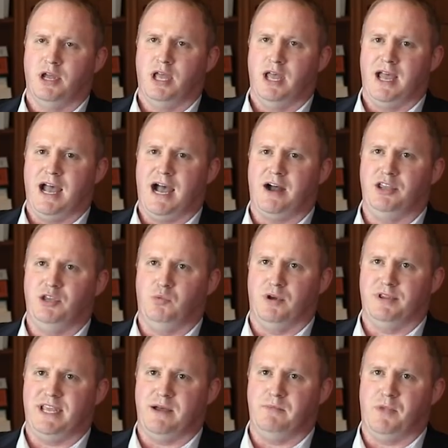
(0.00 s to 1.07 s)
how you
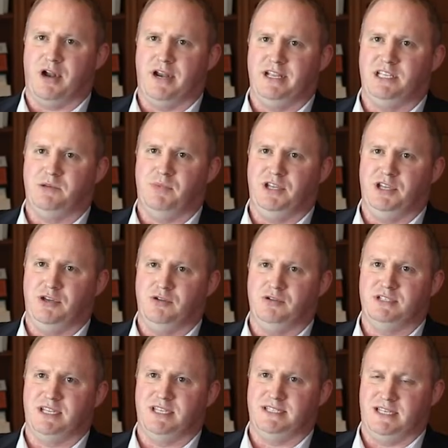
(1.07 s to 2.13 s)
want that money to be
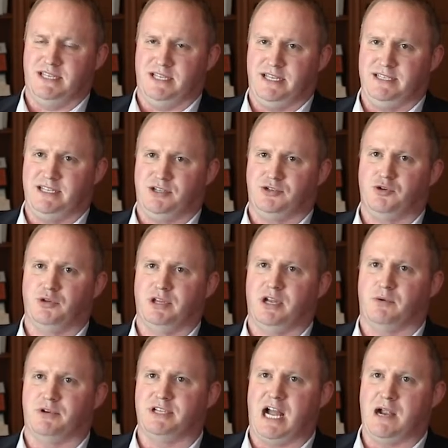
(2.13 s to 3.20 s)
used. Is it truly a
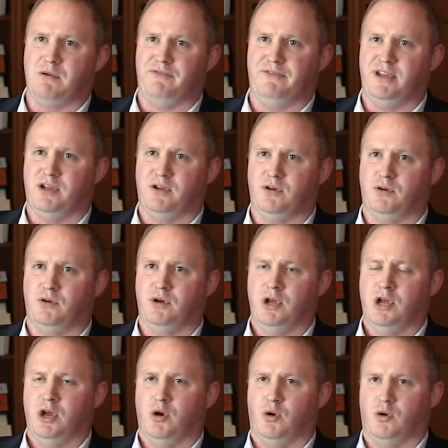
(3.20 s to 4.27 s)
retirement vehicle,
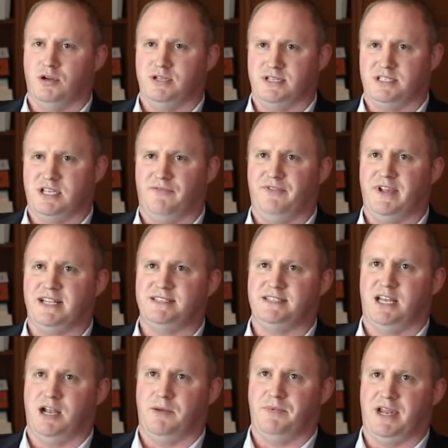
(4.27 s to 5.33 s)
or is it something that's
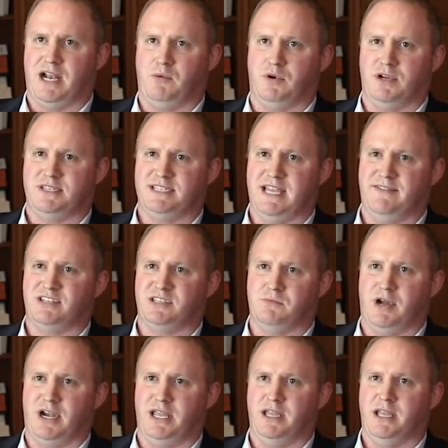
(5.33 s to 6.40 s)
set up that I want to save some money